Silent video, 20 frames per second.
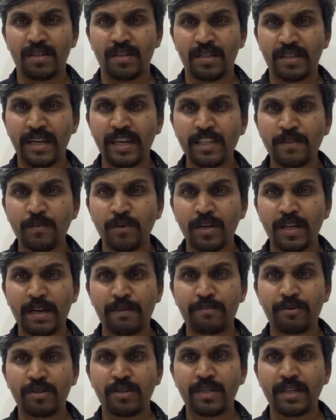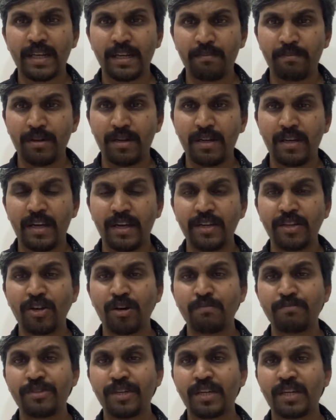textbook kept on a table, any
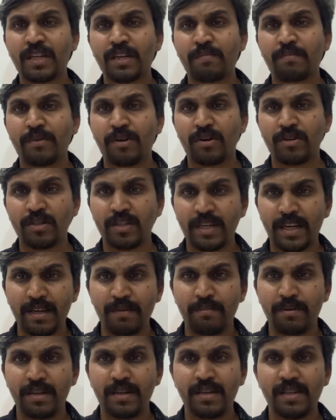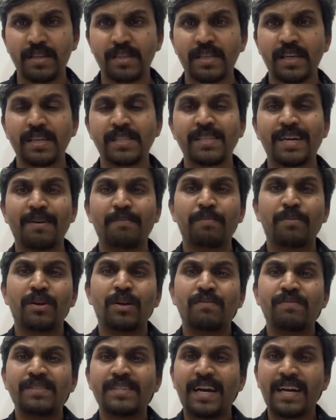object kept on a table is example
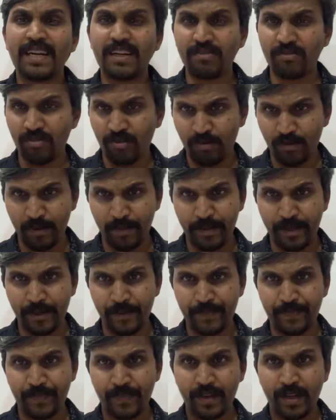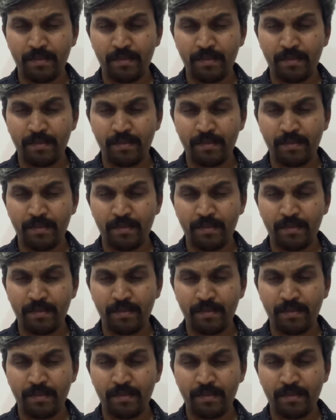of static equilibrium.